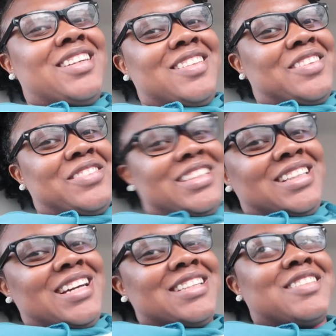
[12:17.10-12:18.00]
I don't know when the
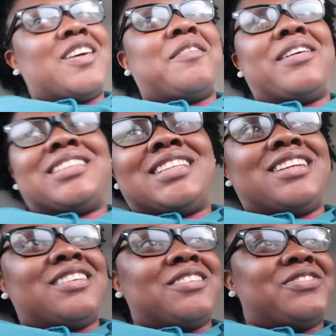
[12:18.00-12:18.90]
last time I
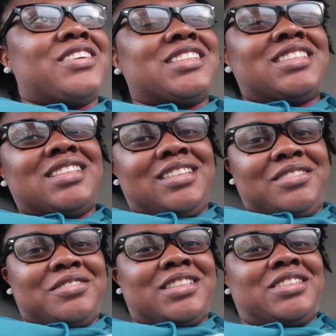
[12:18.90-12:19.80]
sat in the front
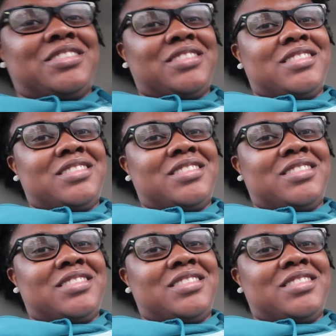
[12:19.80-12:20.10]
seat was. It's been you.